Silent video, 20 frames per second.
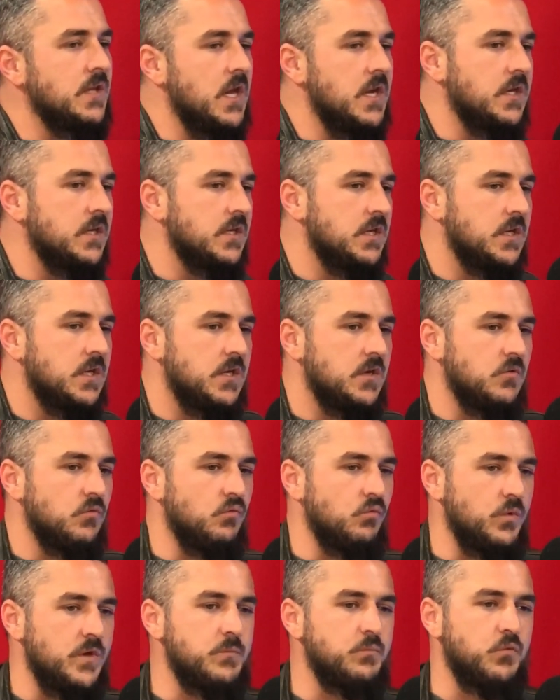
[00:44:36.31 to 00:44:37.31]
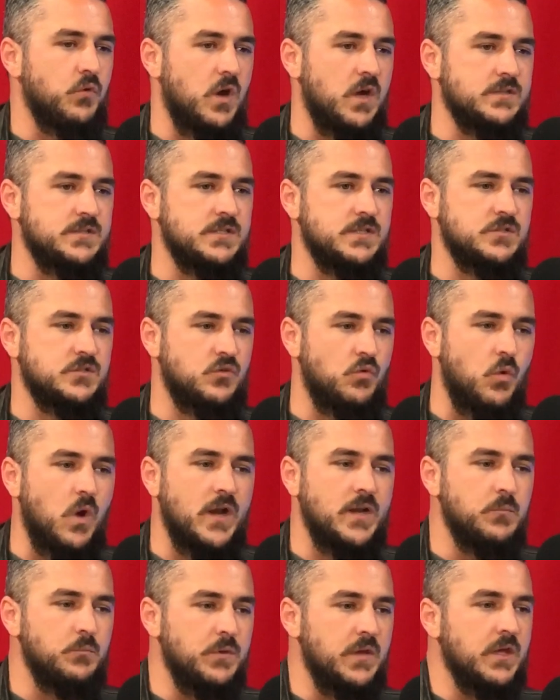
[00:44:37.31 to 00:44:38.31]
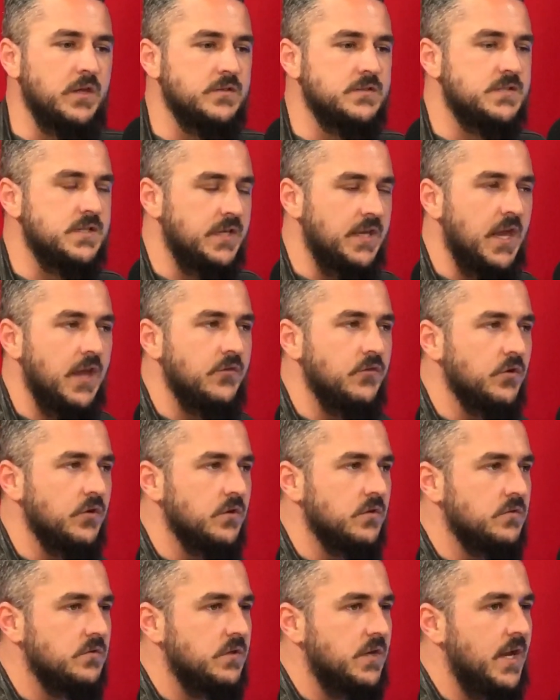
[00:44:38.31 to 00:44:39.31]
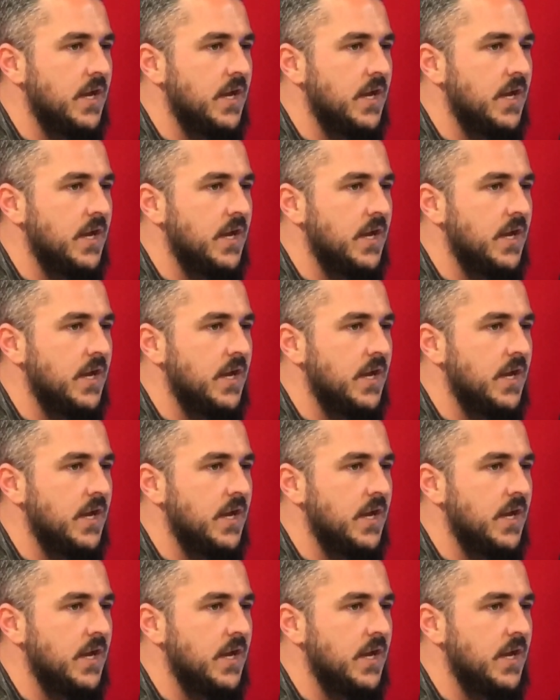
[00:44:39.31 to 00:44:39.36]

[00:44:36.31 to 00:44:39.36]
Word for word: Like, we process quite a bit together,